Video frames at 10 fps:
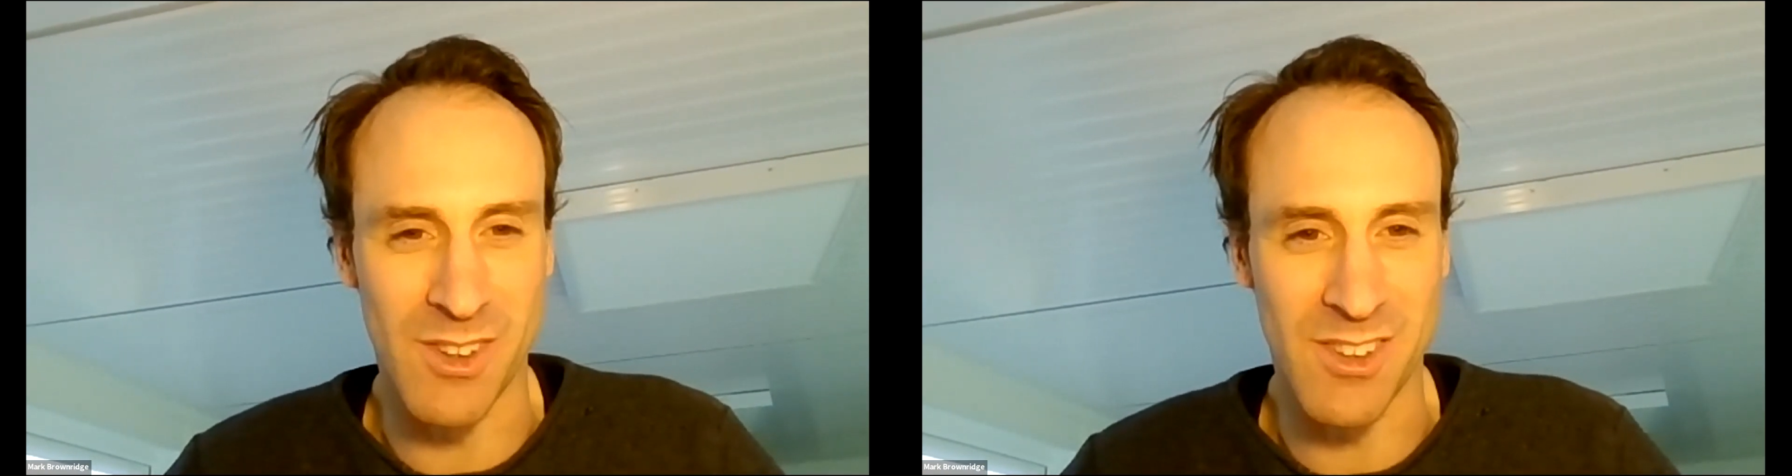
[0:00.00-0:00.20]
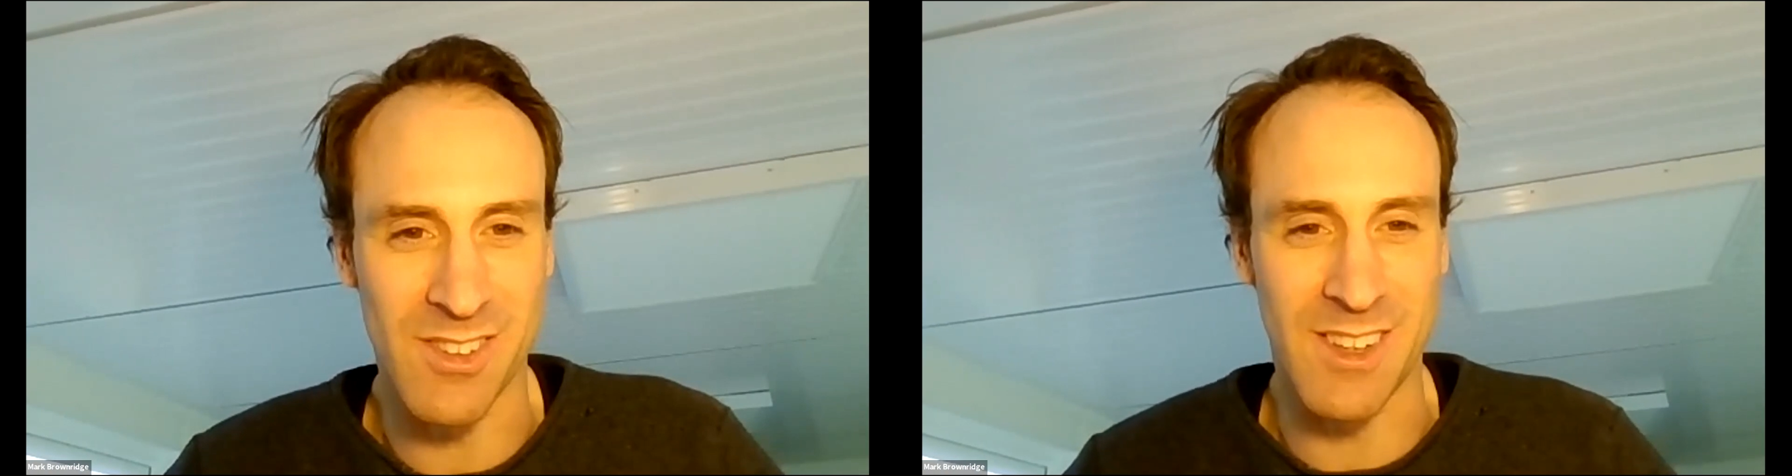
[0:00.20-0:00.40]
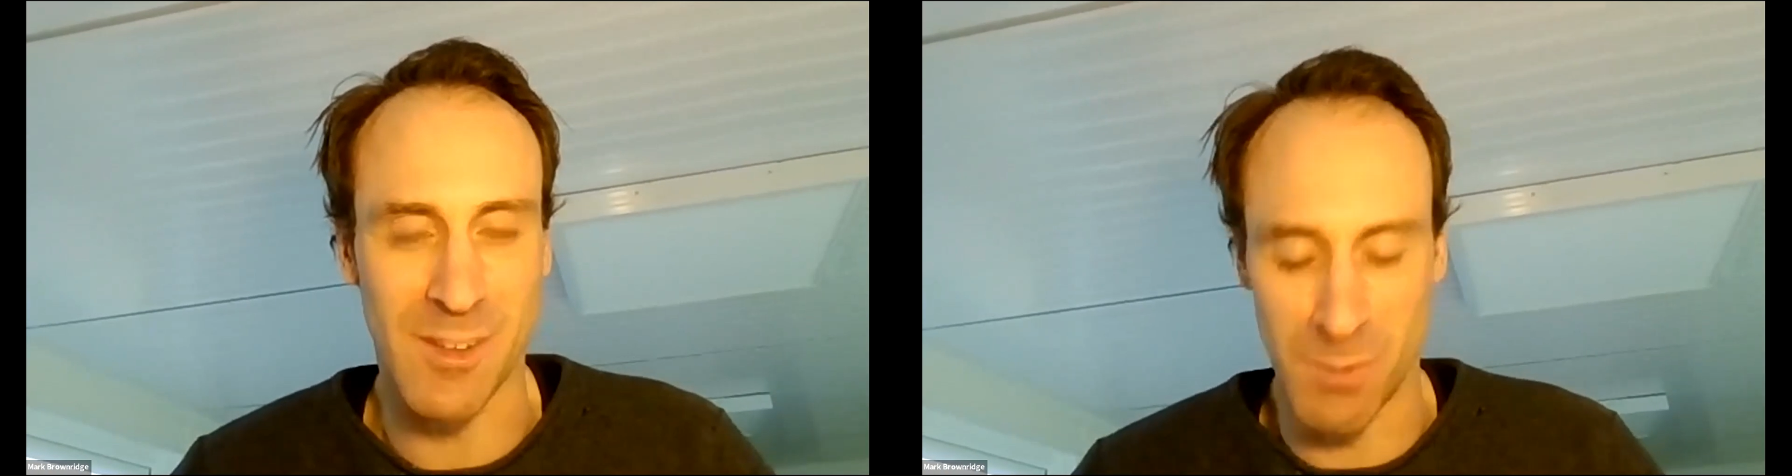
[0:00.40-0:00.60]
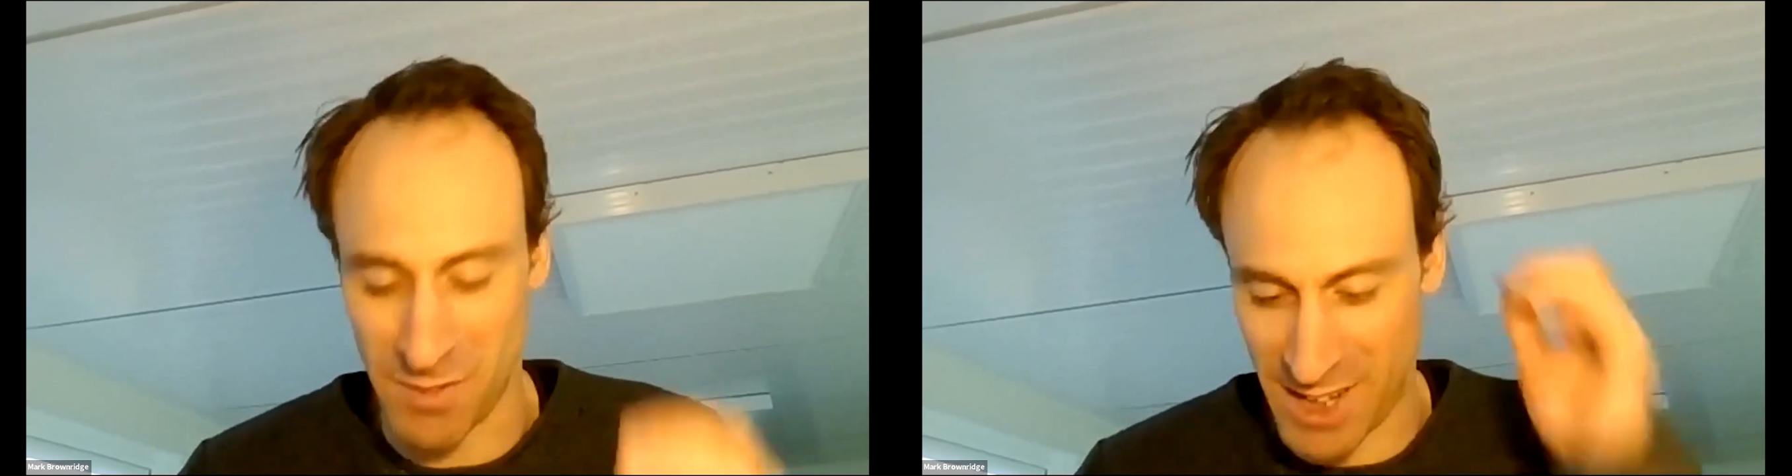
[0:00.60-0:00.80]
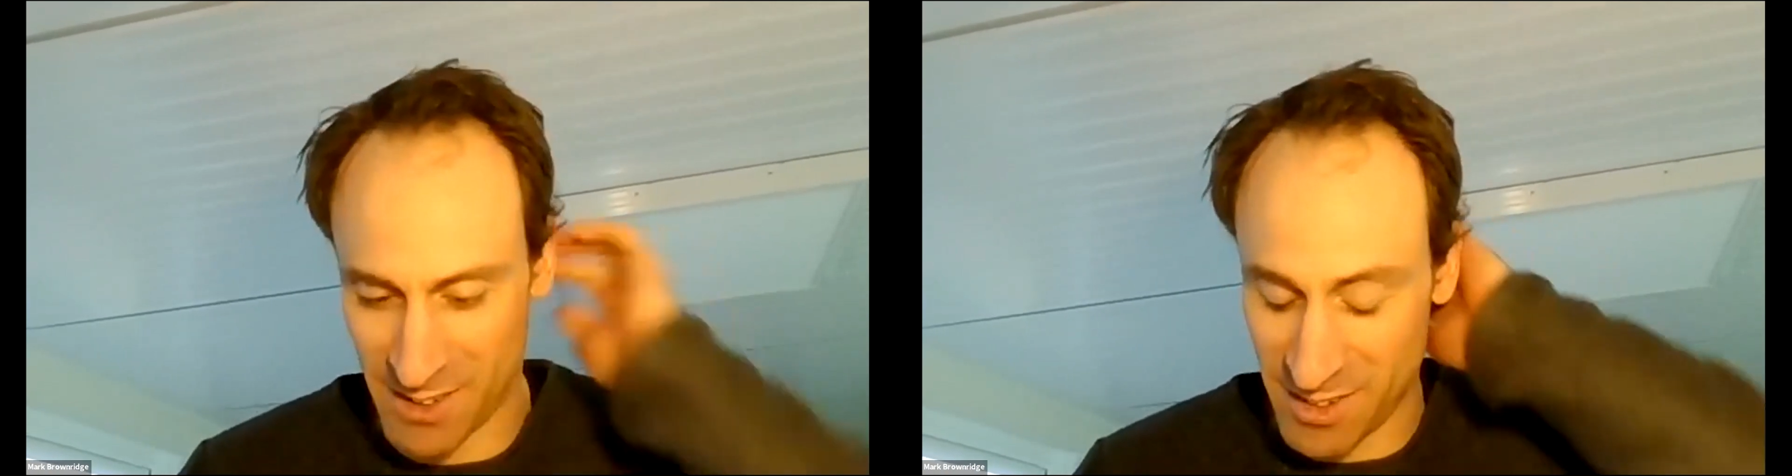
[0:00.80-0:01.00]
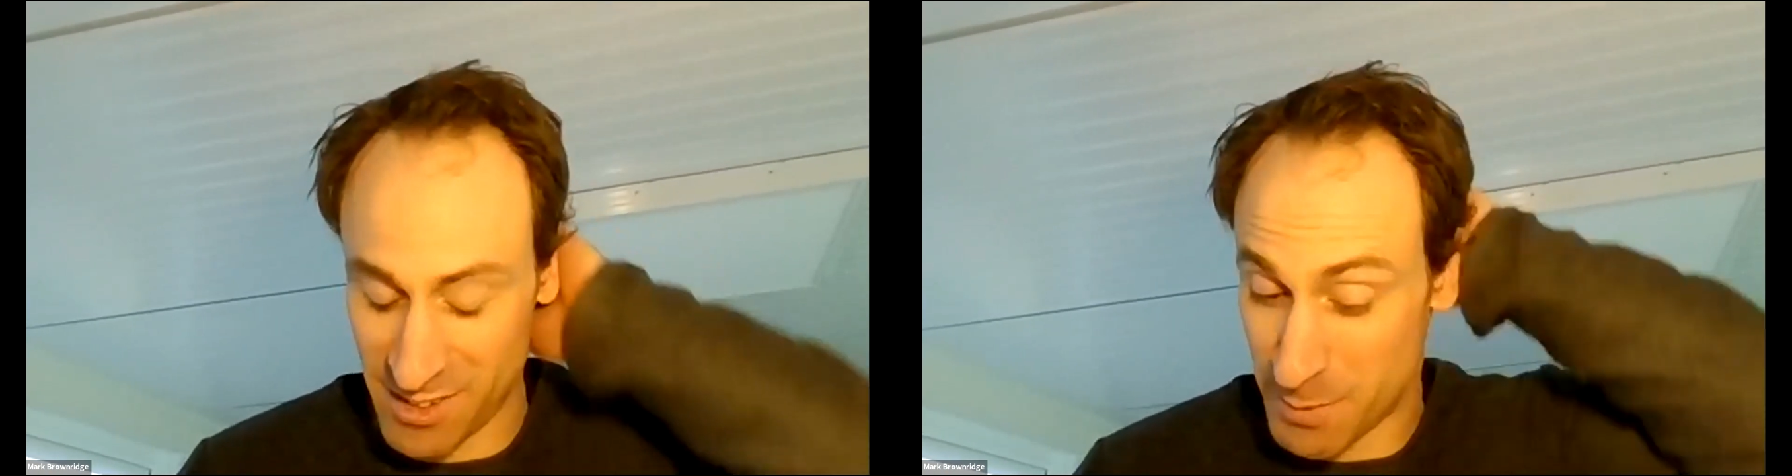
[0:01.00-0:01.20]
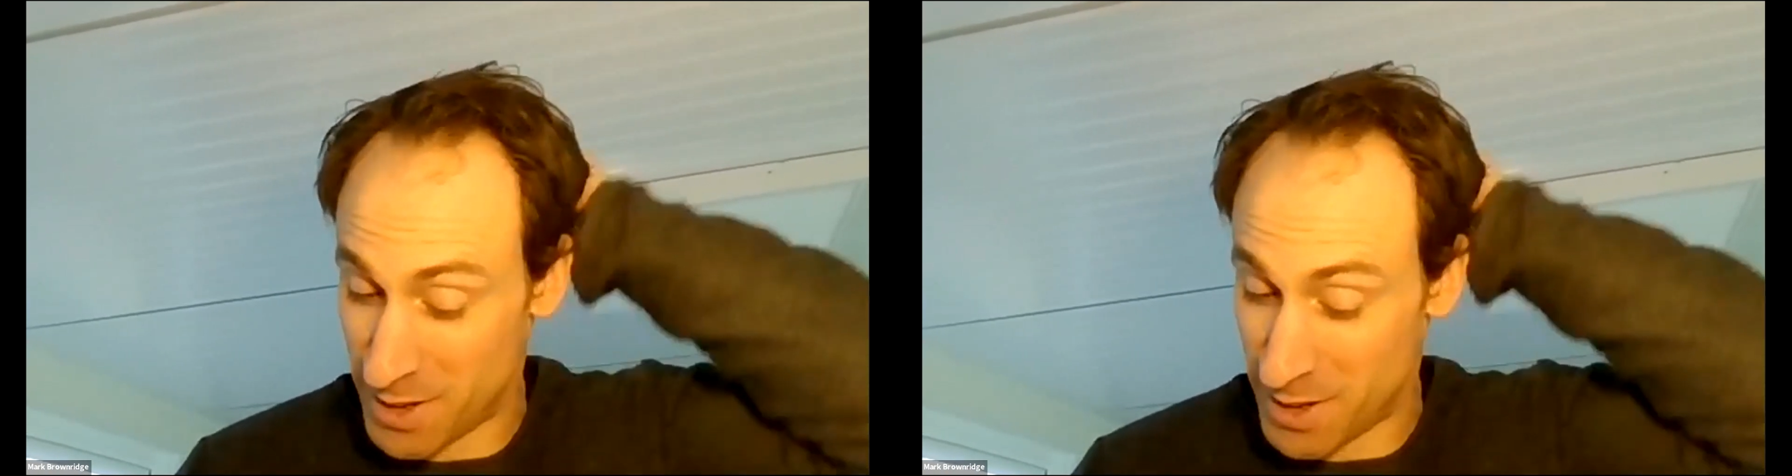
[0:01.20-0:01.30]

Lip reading: It just keeps moving out, doesn't it?